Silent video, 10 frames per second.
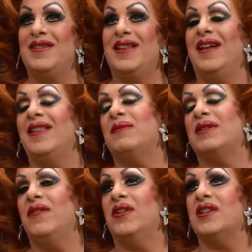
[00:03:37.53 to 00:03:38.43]
Yeah, that was
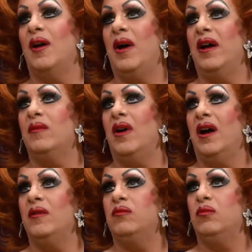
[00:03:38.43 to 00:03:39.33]
the first time
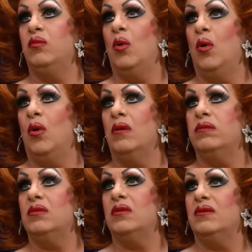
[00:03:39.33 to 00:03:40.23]
I wore